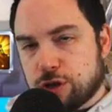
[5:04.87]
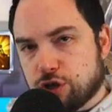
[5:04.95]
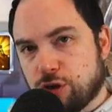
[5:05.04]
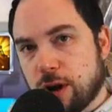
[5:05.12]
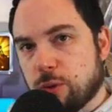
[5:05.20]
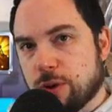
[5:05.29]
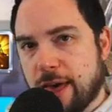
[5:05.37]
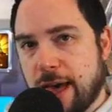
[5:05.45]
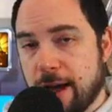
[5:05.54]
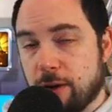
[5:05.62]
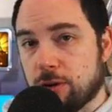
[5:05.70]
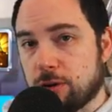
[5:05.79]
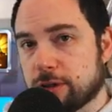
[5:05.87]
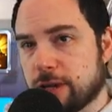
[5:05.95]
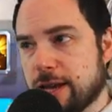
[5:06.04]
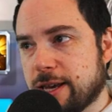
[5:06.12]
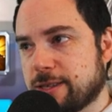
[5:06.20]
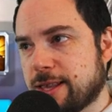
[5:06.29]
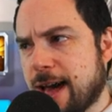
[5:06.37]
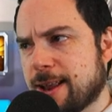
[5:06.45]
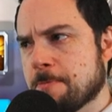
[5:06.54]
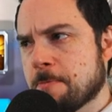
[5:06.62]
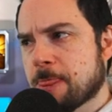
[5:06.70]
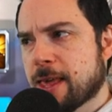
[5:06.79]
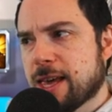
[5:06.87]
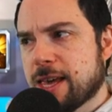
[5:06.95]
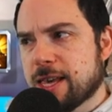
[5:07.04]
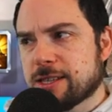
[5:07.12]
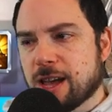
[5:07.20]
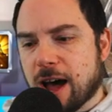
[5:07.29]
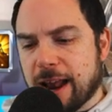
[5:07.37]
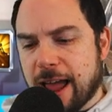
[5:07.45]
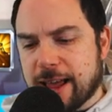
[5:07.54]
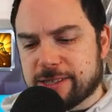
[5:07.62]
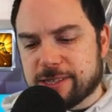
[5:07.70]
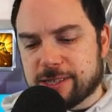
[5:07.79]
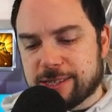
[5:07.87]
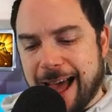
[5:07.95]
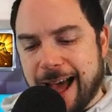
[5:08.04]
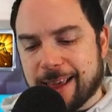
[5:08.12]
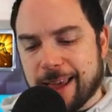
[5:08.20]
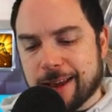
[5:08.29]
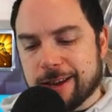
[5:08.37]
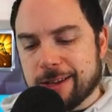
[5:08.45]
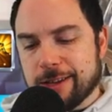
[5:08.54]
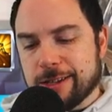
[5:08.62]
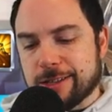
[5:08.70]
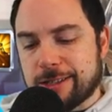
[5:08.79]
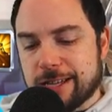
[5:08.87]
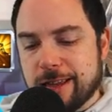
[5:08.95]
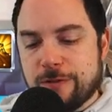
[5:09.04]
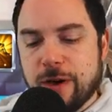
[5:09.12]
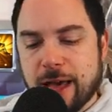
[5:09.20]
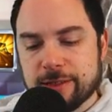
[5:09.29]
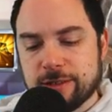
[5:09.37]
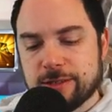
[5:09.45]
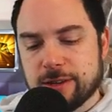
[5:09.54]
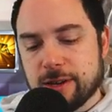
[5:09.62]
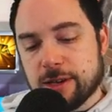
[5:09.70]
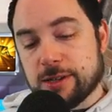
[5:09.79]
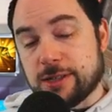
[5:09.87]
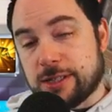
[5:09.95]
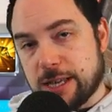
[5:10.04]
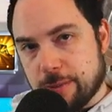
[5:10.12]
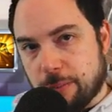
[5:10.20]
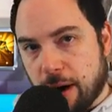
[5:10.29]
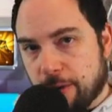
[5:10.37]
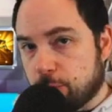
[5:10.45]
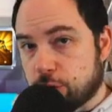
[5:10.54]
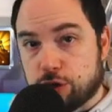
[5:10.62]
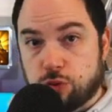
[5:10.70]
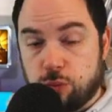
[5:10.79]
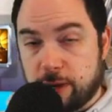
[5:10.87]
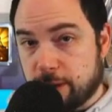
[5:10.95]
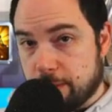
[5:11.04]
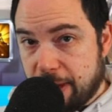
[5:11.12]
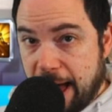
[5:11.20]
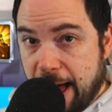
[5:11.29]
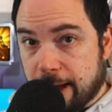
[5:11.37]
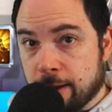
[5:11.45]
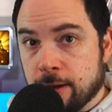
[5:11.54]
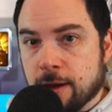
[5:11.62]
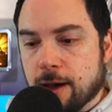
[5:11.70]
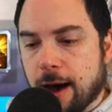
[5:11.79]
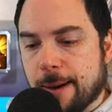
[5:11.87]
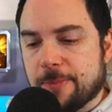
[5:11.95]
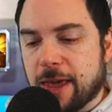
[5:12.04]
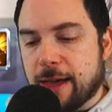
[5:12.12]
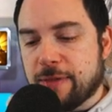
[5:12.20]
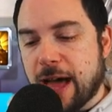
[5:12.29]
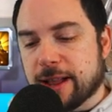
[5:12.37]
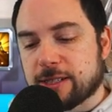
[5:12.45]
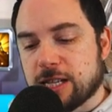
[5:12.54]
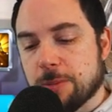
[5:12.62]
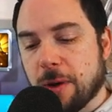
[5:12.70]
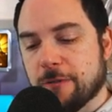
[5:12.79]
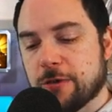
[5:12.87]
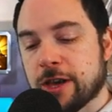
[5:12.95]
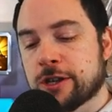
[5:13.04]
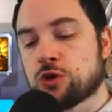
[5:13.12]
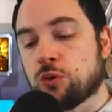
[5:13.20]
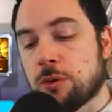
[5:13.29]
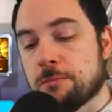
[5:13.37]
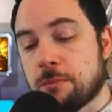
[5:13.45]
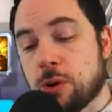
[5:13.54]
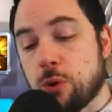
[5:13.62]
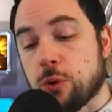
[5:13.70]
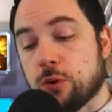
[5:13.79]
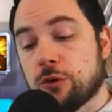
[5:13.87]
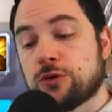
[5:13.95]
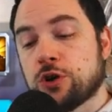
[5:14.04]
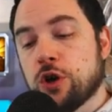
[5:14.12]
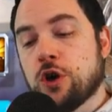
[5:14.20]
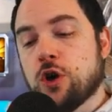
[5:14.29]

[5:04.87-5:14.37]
The trick with Harold is that he's got a stacking defense debuff, which is really bad. Um, and that debuff is removed